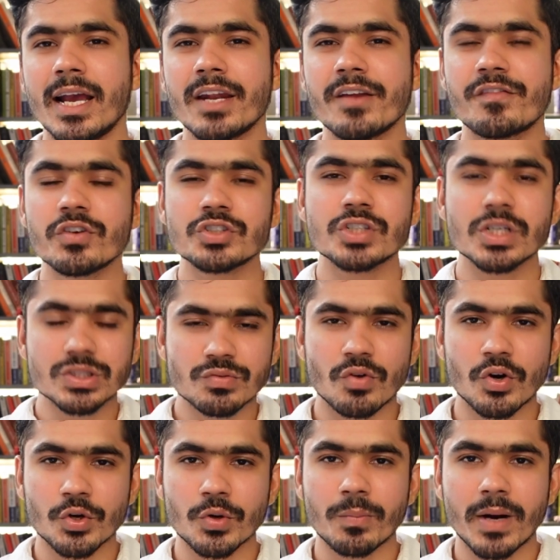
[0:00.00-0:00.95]
And if you just
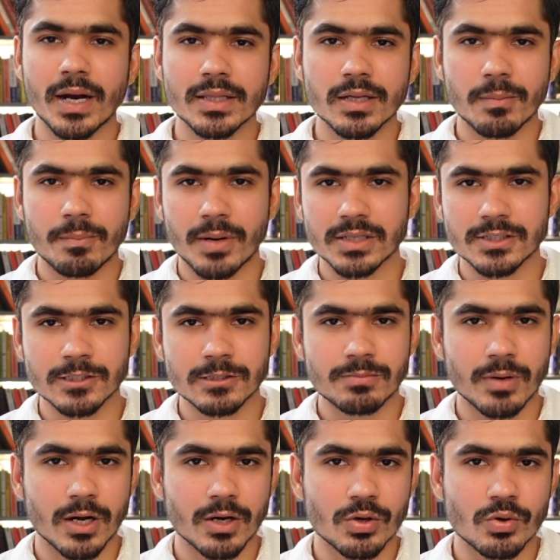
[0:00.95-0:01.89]
want to buy the Apache
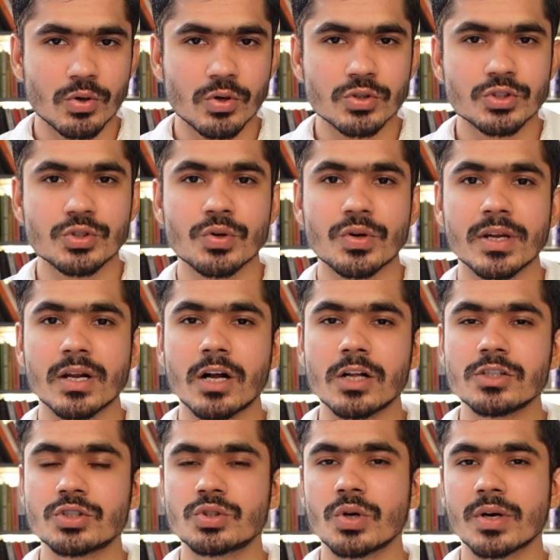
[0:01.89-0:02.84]
Spark course, you can
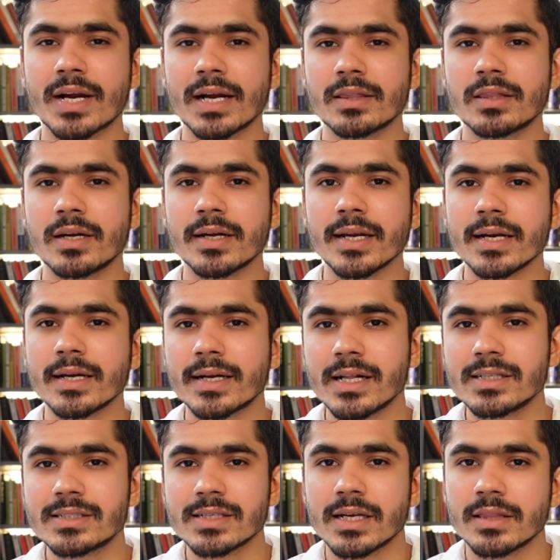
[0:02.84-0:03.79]
also get the
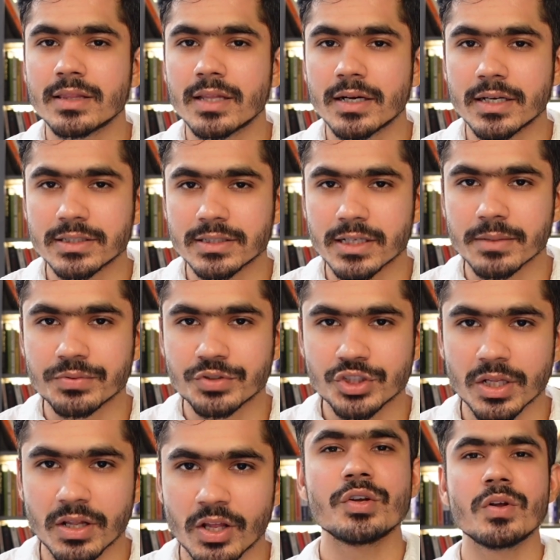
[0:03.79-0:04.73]
details in the
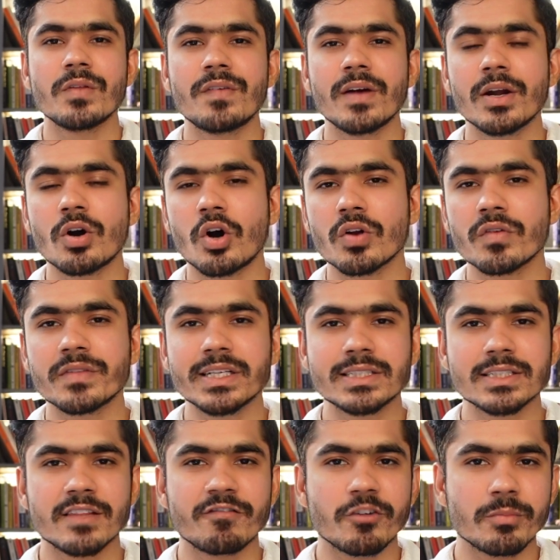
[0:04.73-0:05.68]
description. You'll find all of
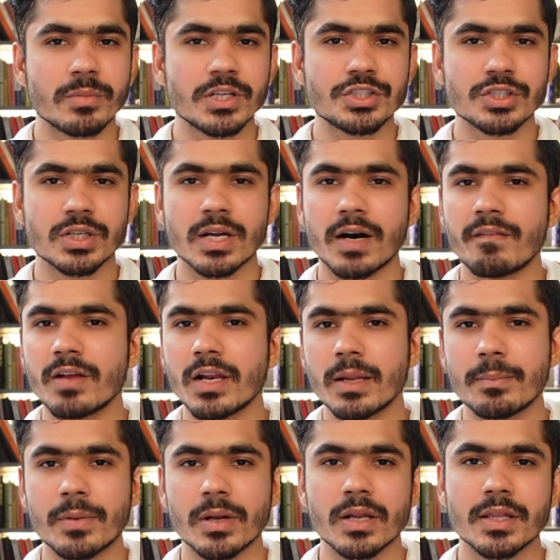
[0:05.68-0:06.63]
this information
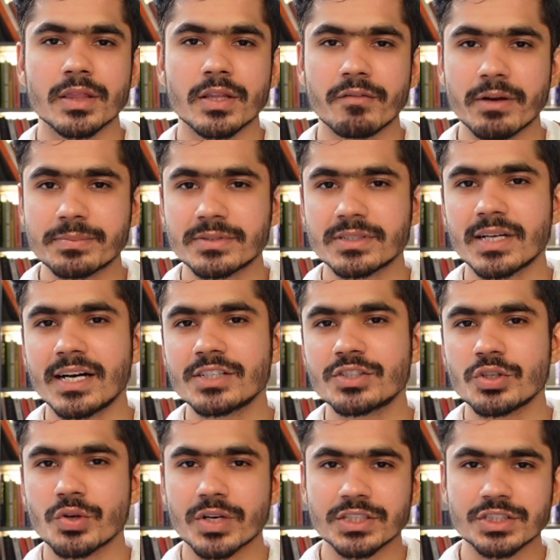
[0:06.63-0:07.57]
available in the website,
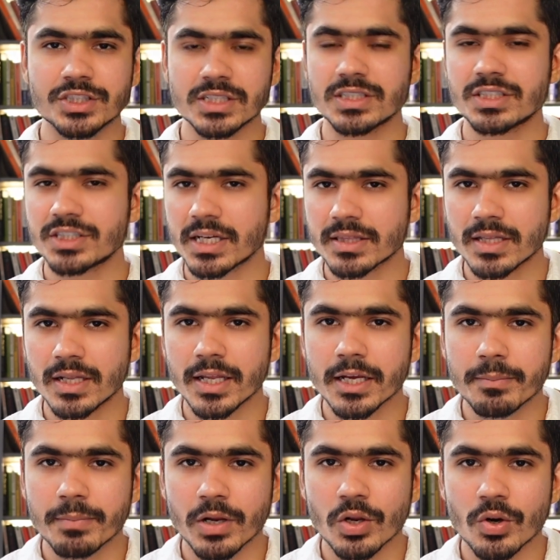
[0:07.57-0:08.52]
so you can just check the
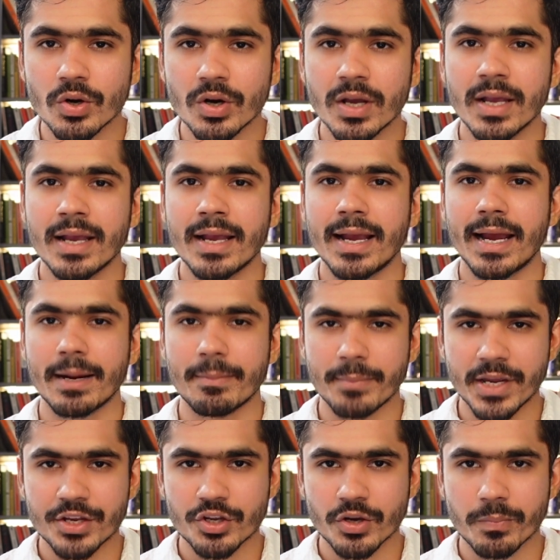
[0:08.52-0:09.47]
link below and
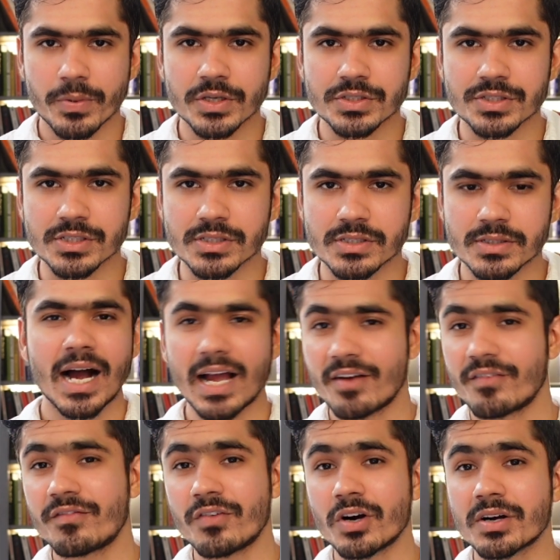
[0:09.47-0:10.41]
make your purchase. I
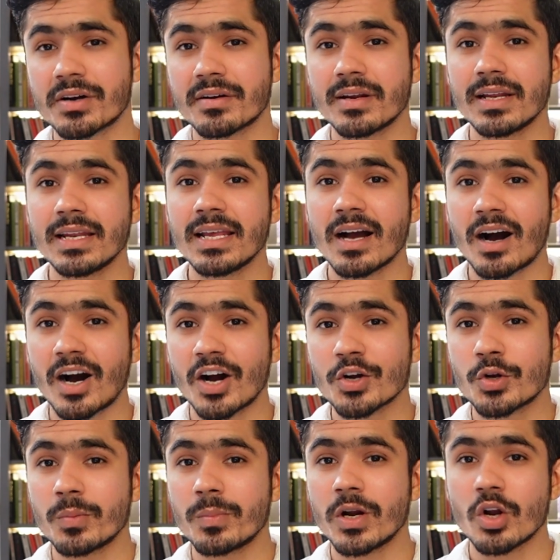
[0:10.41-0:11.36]
have worked really
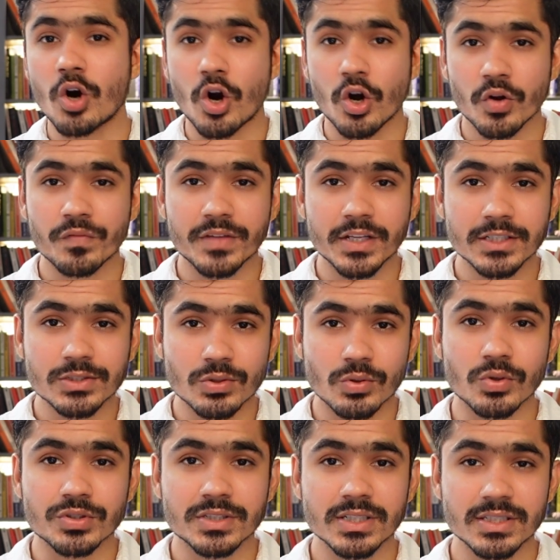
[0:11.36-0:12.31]
hard to build all of these
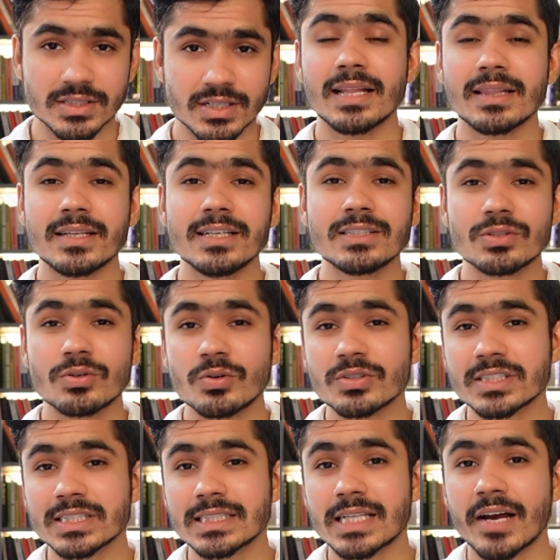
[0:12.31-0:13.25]
courses, and these courses